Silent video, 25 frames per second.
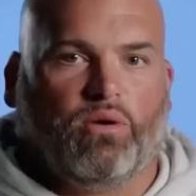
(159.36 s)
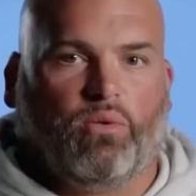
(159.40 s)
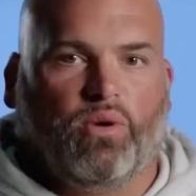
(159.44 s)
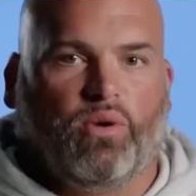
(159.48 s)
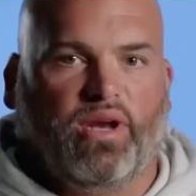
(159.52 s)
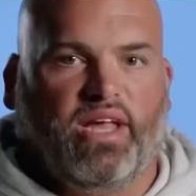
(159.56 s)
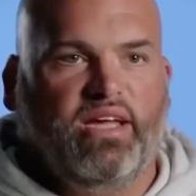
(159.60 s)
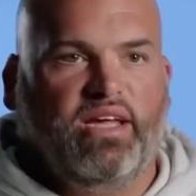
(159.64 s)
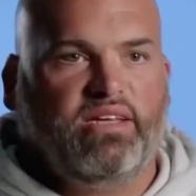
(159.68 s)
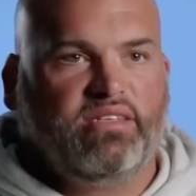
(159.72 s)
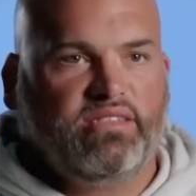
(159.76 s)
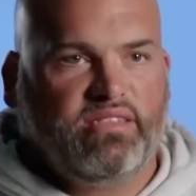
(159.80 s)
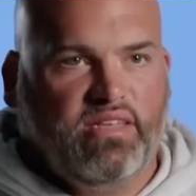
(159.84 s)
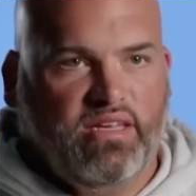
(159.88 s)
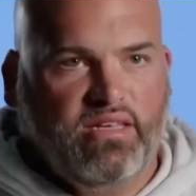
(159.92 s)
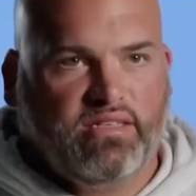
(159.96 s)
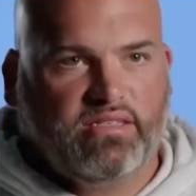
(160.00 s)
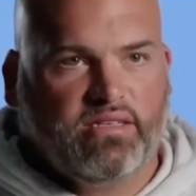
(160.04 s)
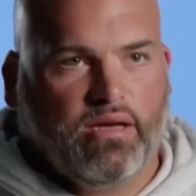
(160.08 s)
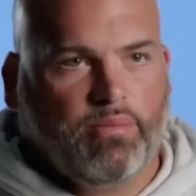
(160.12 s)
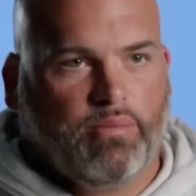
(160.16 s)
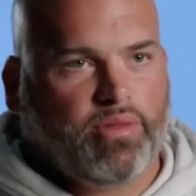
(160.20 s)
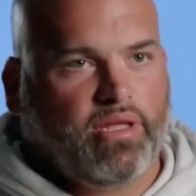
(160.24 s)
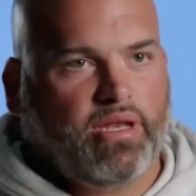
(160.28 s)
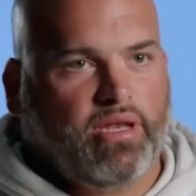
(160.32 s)
When he sees
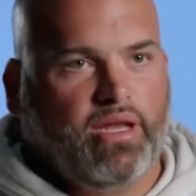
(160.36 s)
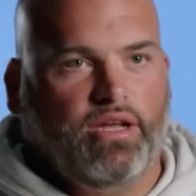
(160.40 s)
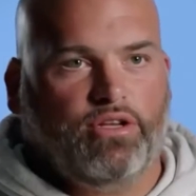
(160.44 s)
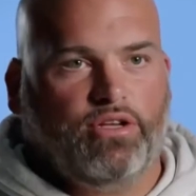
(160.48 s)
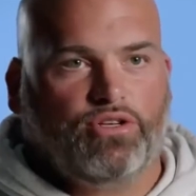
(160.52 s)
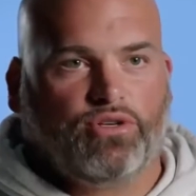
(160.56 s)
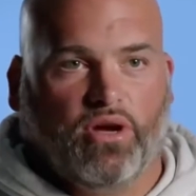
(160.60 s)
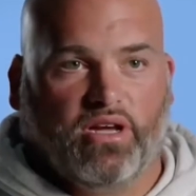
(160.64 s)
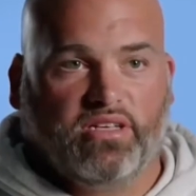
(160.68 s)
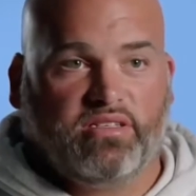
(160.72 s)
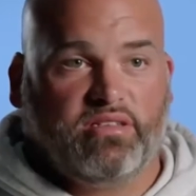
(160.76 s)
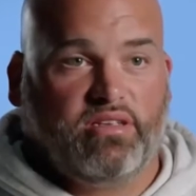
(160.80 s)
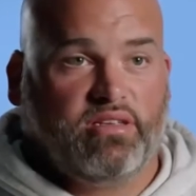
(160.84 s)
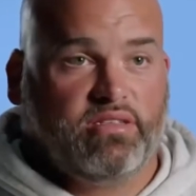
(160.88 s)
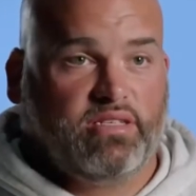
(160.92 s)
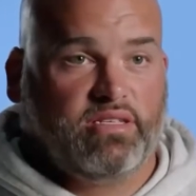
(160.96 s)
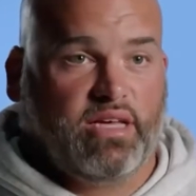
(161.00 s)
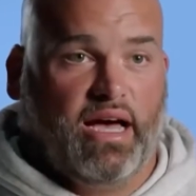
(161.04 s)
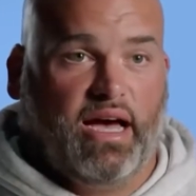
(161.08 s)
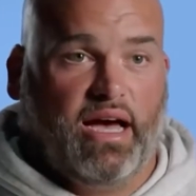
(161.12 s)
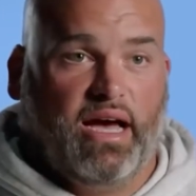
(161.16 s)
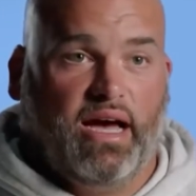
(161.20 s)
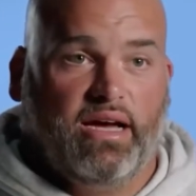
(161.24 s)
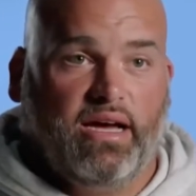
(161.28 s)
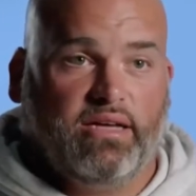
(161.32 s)
something, he trusts his
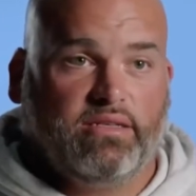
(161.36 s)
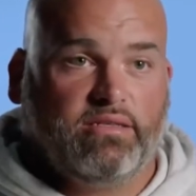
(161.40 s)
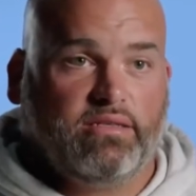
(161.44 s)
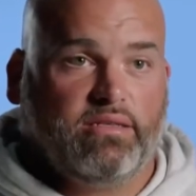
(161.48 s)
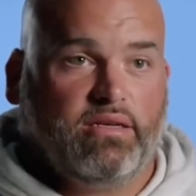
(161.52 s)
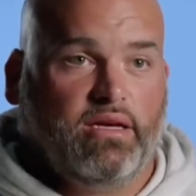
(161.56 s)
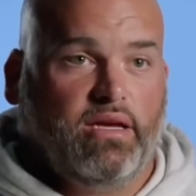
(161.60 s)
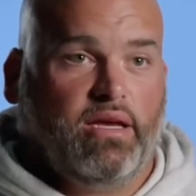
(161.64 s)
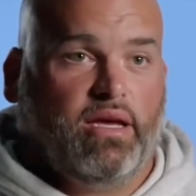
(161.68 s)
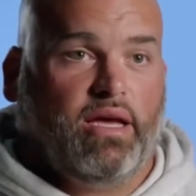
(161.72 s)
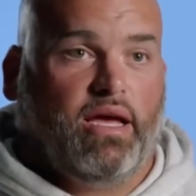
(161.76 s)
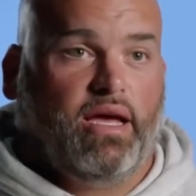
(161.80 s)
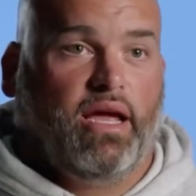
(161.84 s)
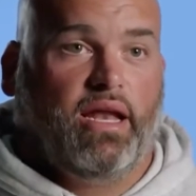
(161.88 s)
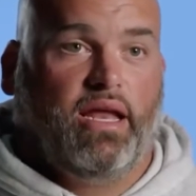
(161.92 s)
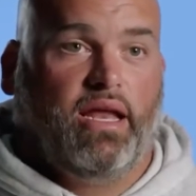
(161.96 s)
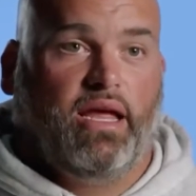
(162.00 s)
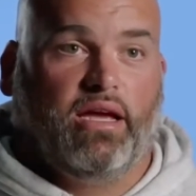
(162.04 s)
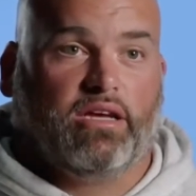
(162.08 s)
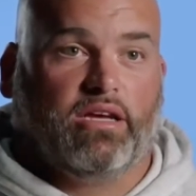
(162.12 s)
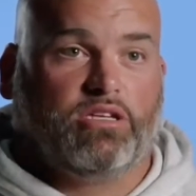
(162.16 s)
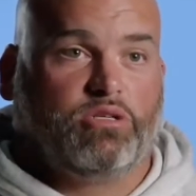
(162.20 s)
eyes. And he